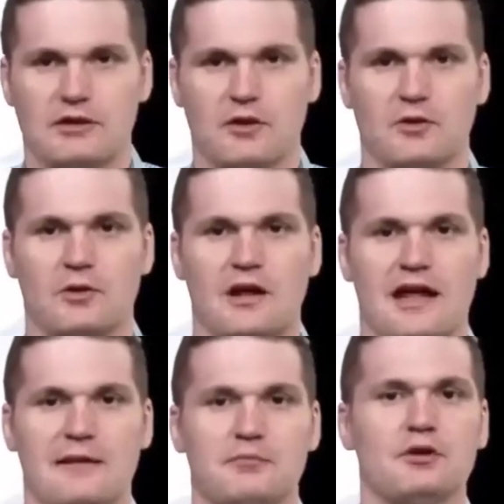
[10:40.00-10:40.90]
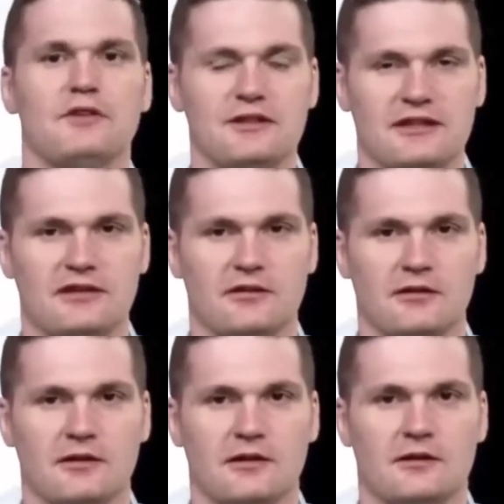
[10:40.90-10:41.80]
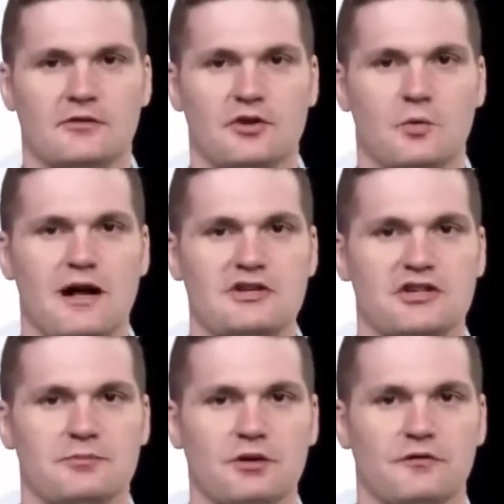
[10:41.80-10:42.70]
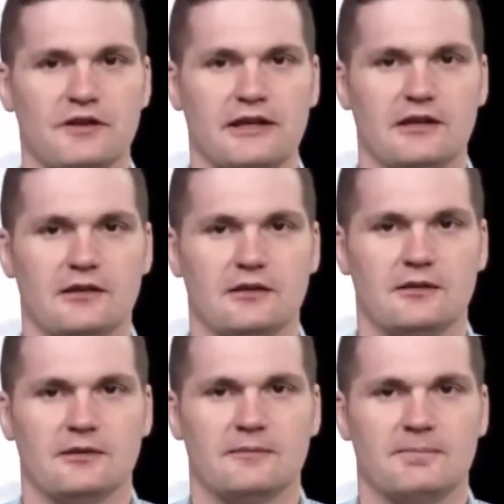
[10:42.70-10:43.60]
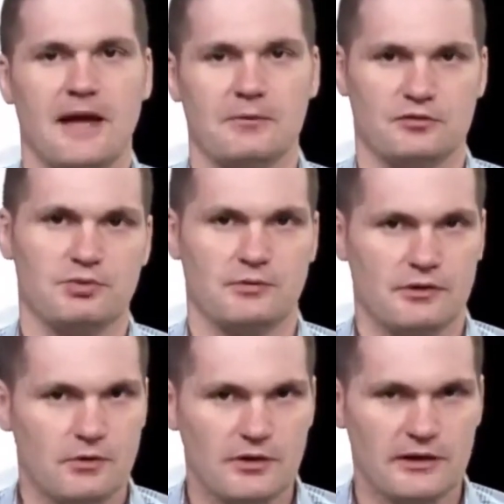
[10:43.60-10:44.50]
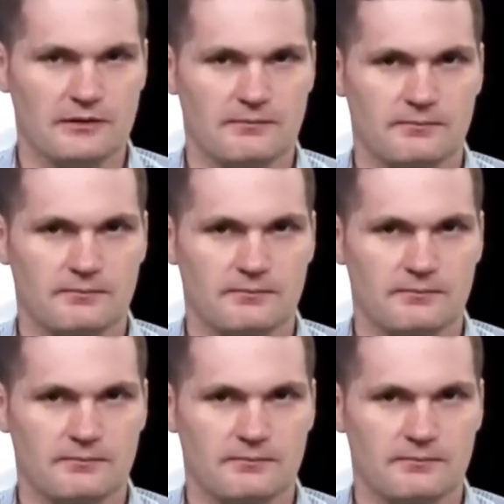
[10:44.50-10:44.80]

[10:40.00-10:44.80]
go to a movie theater to watch a movie that was pre-recorded.